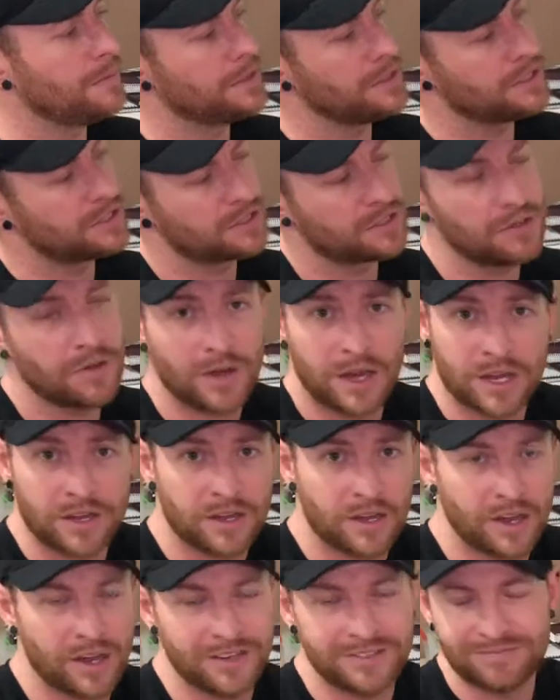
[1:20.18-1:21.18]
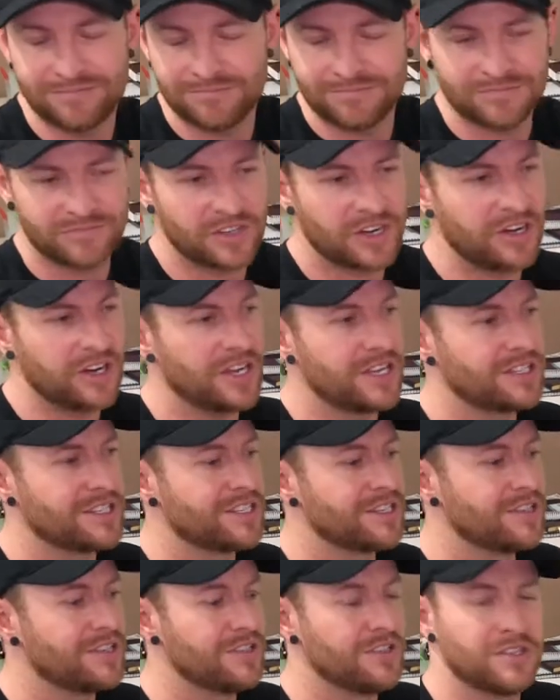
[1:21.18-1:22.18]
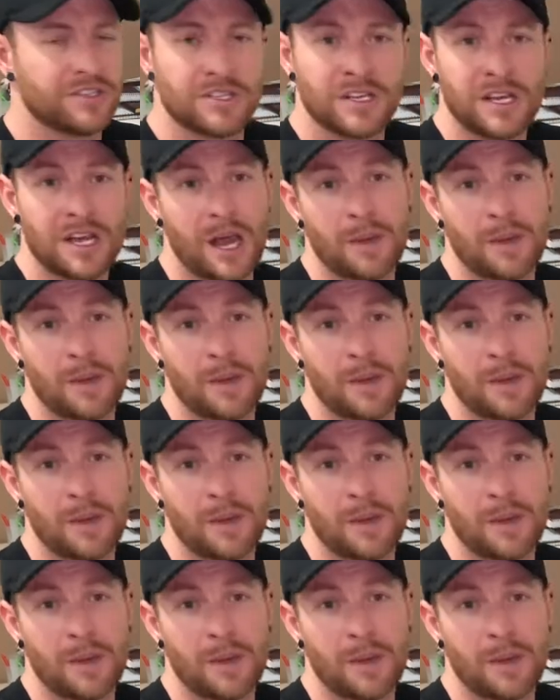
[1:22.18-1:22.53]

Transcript: but this QR code, very easy to use.